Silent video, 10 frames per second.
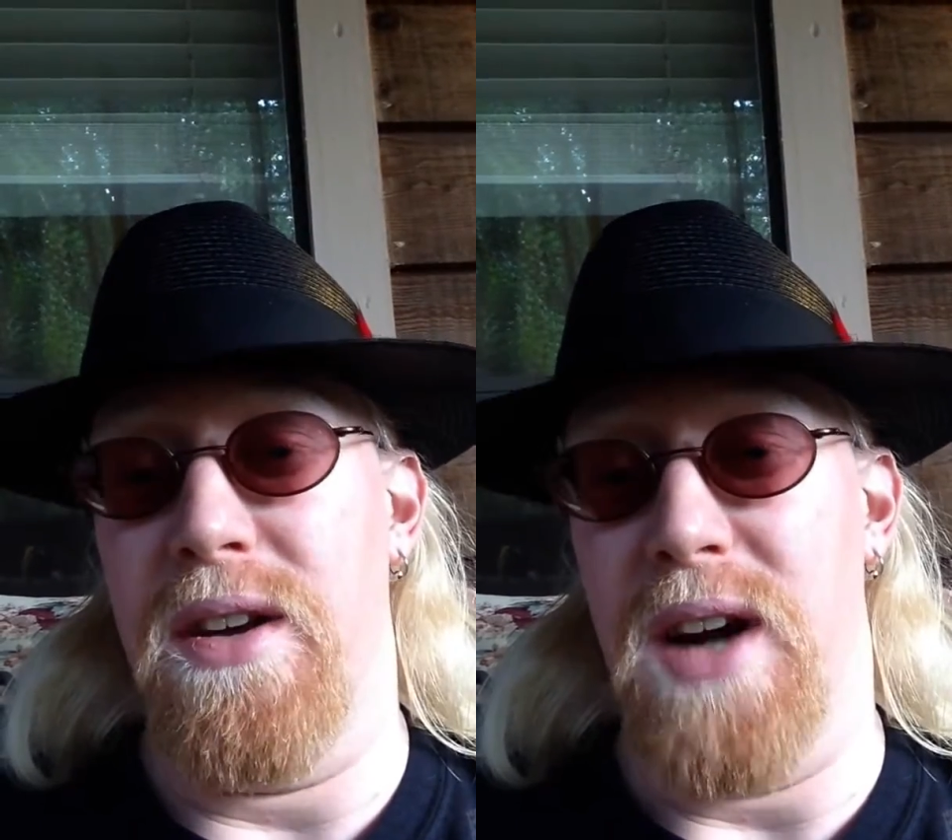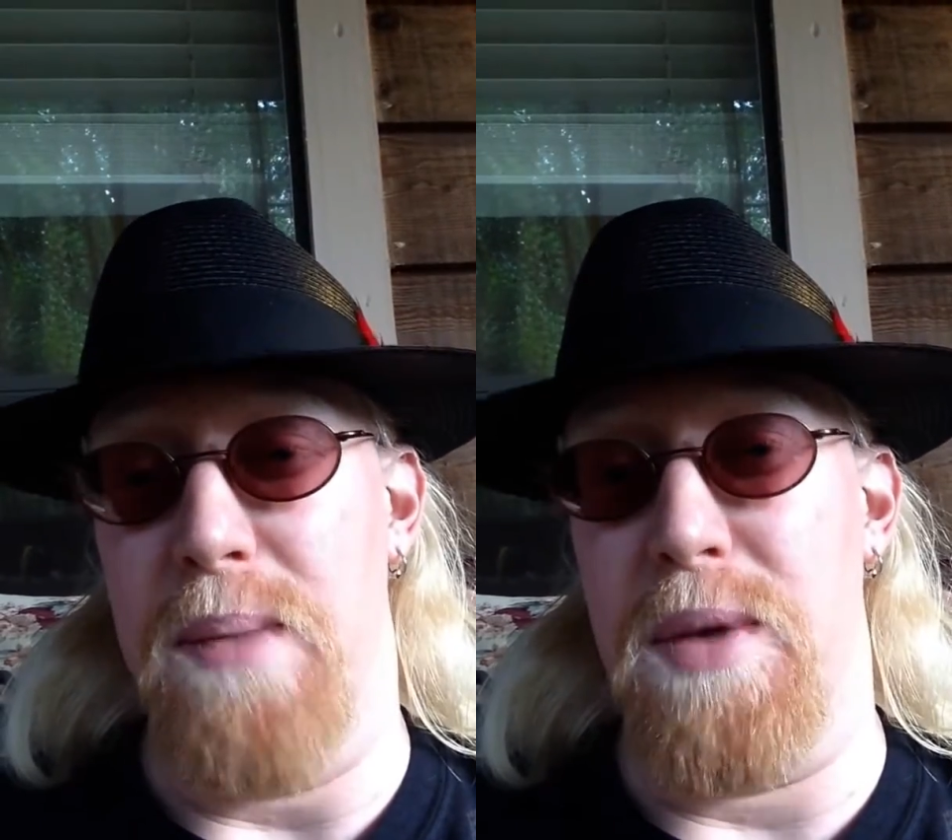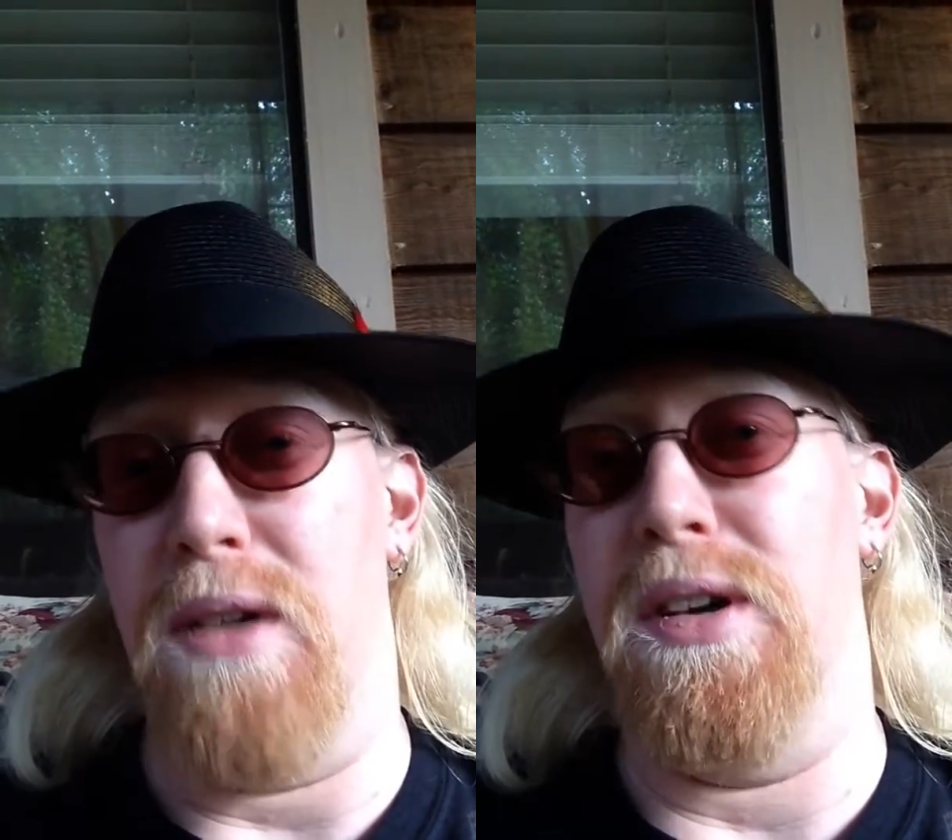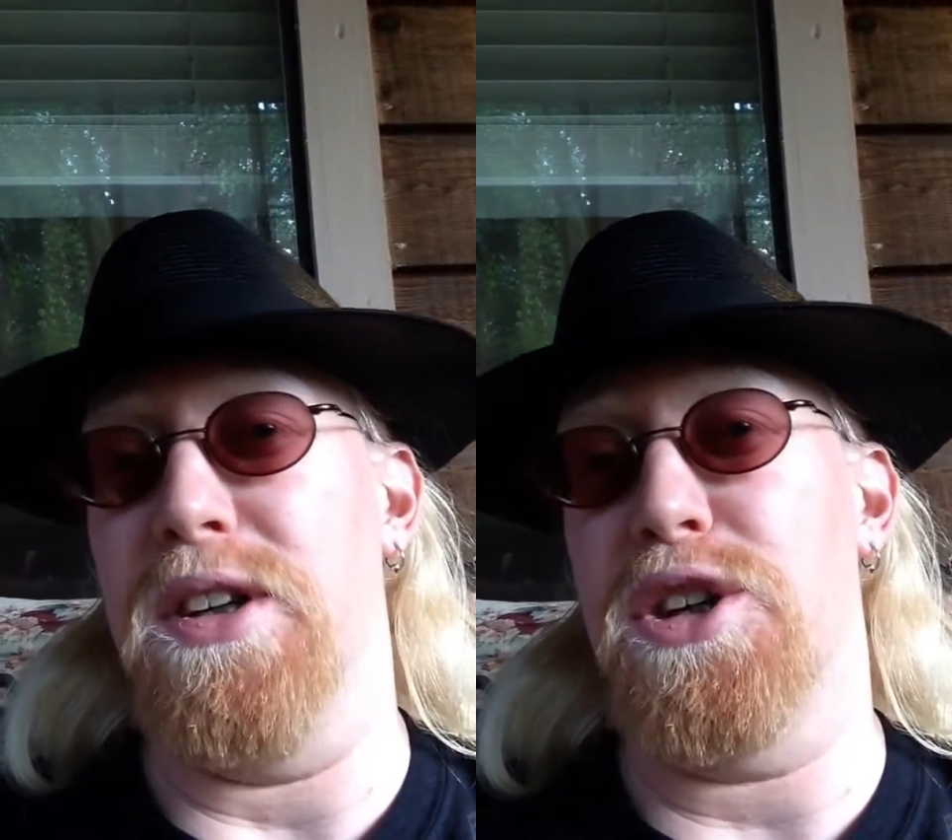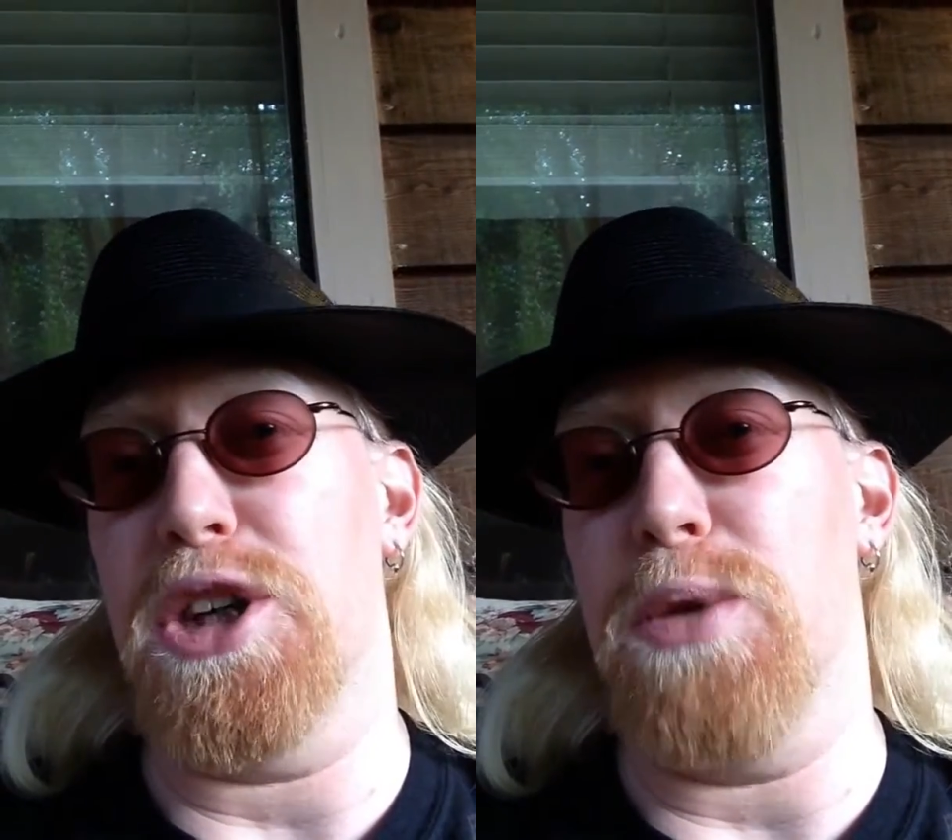I'm not really
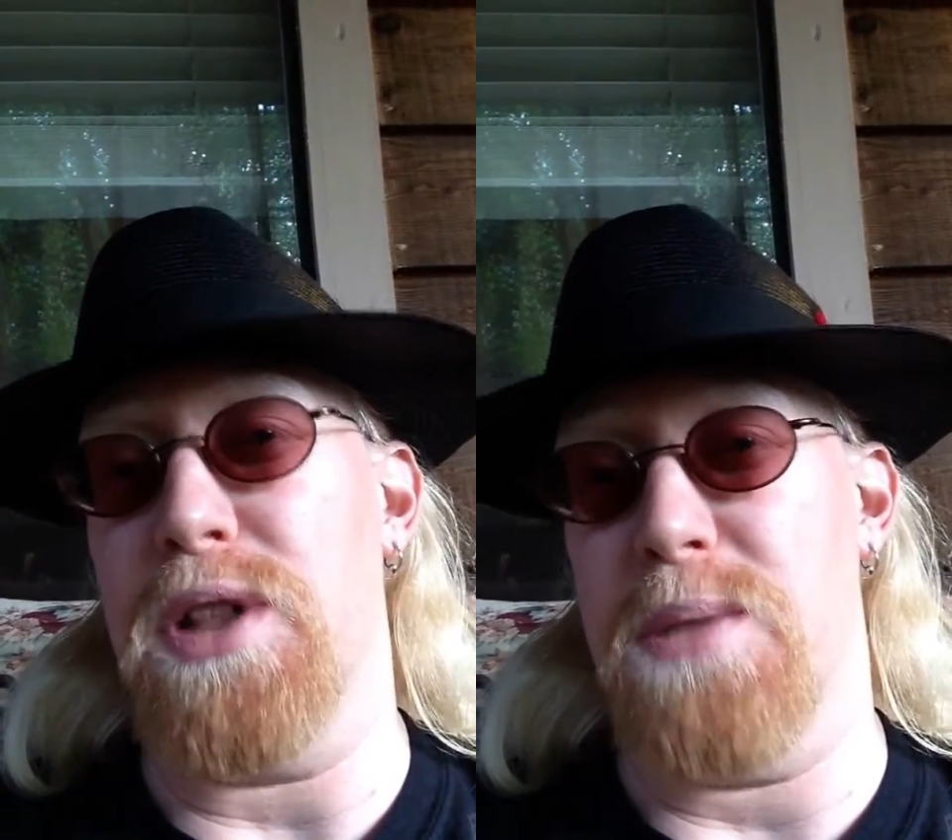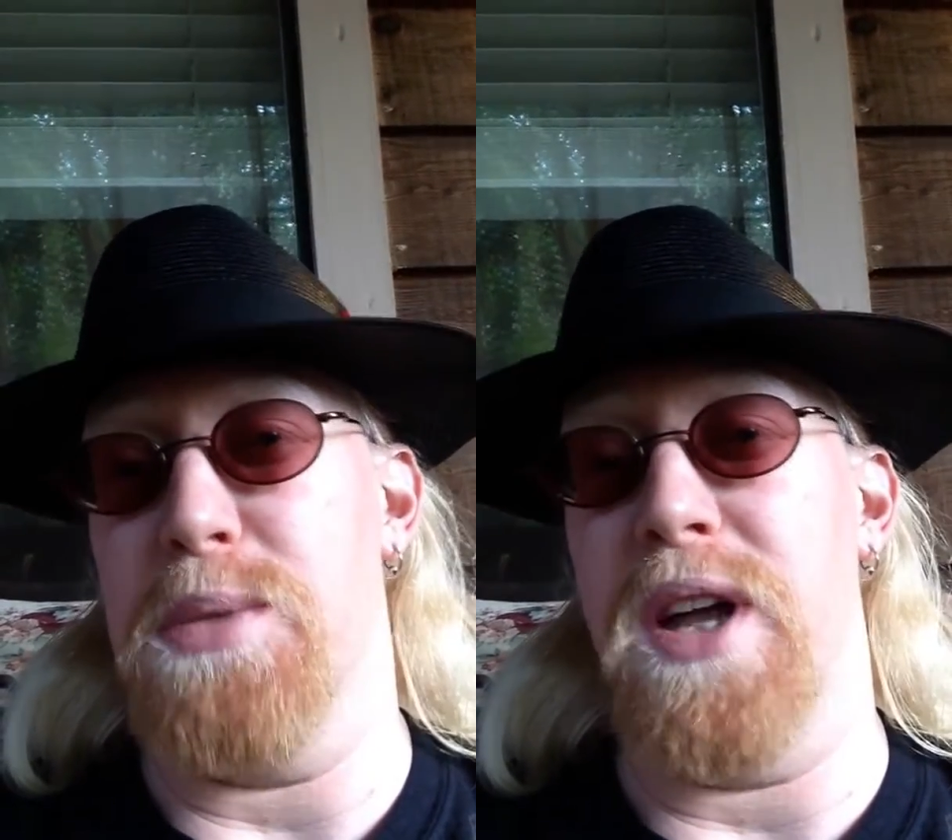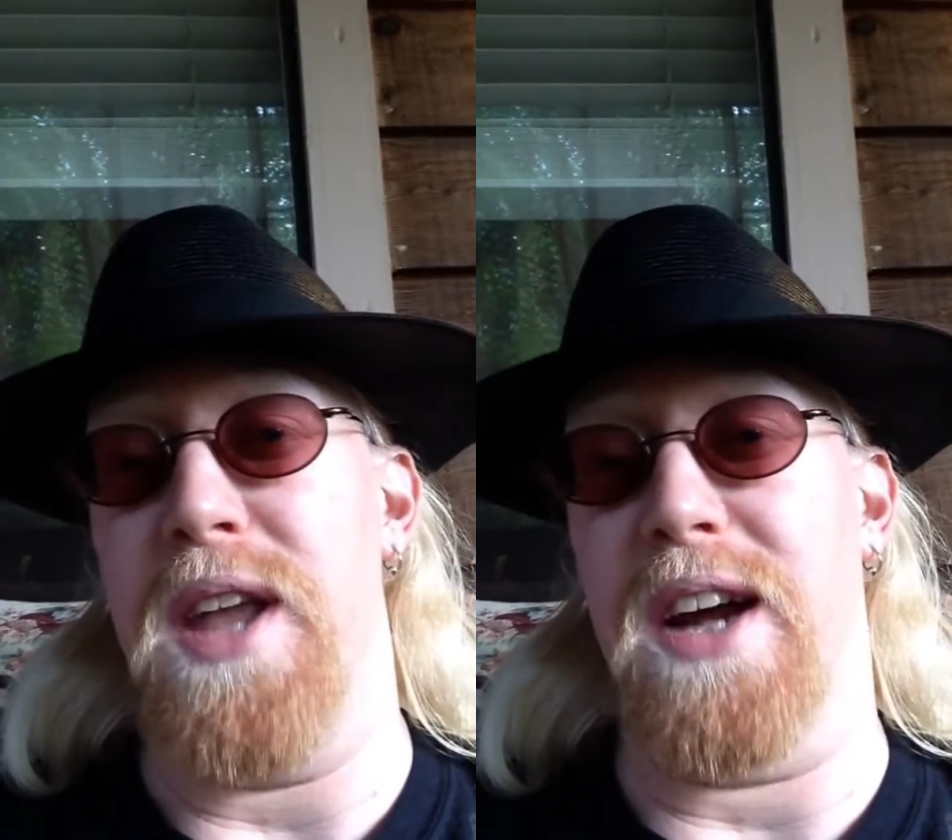sure what the blend